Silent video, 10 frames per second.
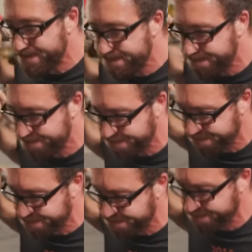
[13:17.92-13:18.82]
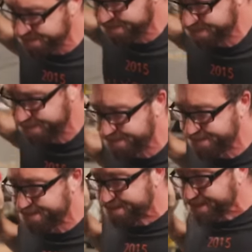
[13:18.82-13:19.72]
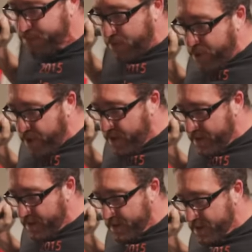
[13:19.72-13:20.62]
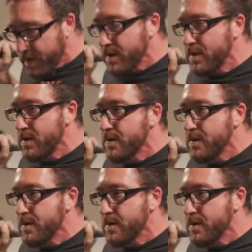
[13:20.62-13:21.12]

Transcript: sessions. That's when you'll bring in light sessions to